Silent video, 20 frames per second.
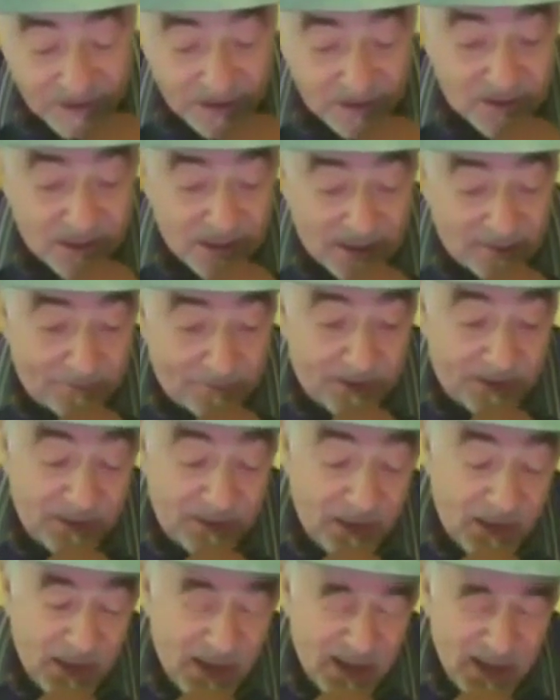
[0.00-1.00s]
incompetent,
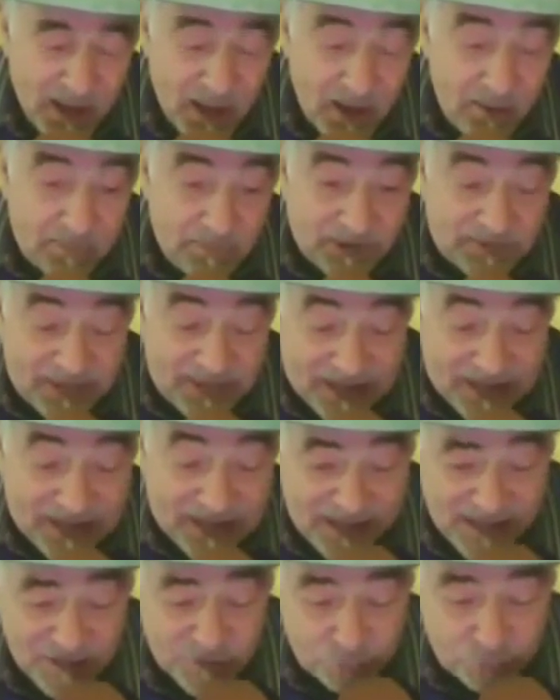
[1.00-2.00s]
but that
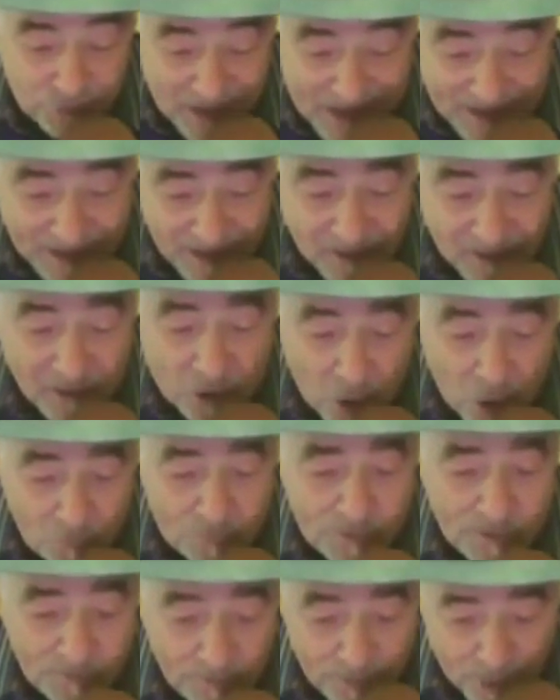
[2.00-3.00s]
his radical
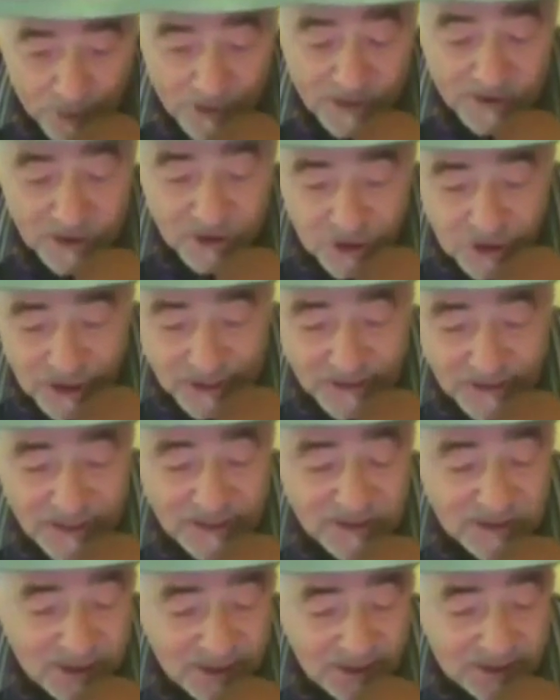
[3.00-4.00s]
open borders agenda
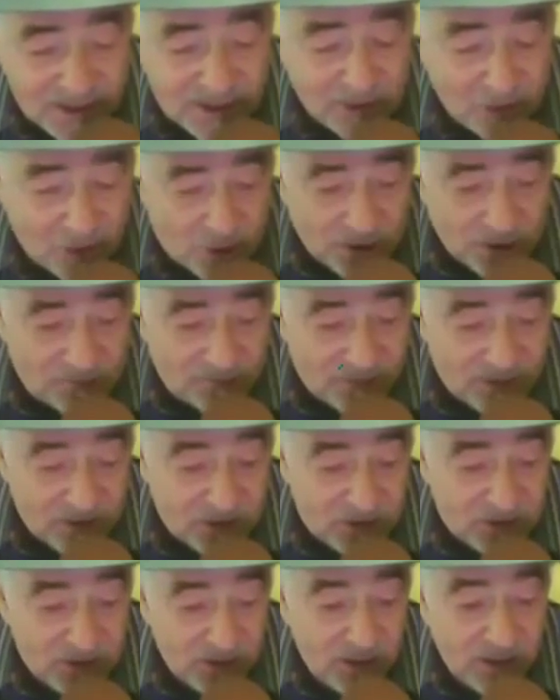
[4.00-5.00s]
is going to kill all of
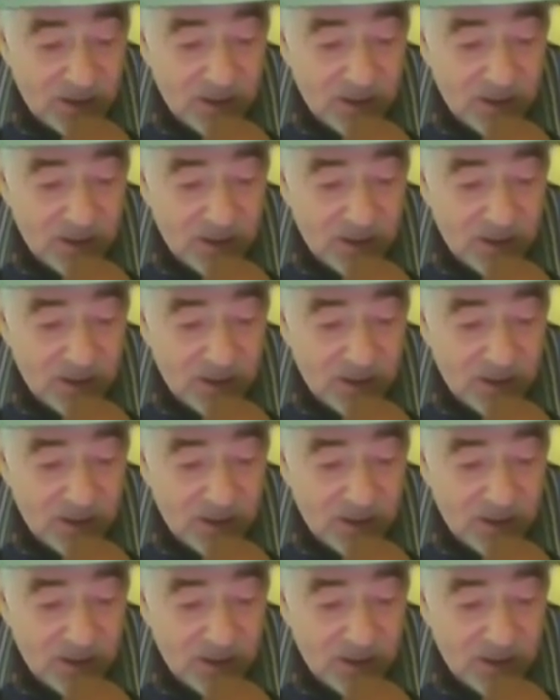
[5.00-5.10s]
us.